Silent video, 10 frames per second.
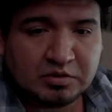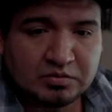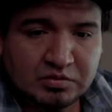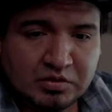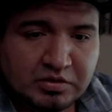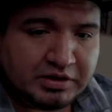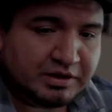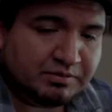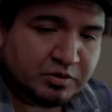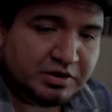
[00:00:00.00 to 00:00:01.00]
we'll go ahead
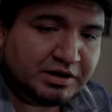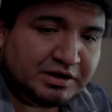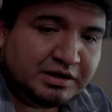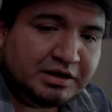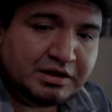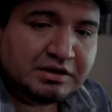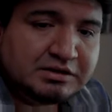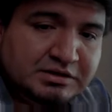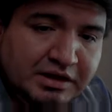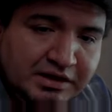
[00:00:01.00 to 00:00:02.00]
and put a
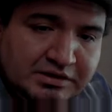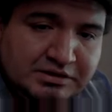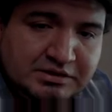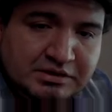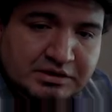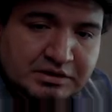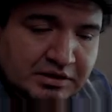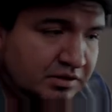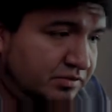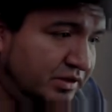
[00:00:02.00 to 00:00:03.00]
text
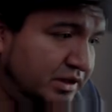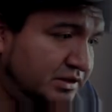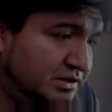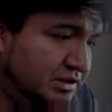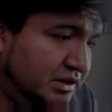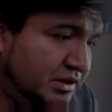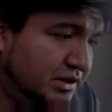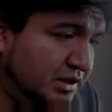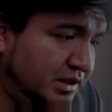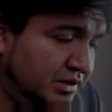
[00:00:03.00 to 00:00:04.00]
decoration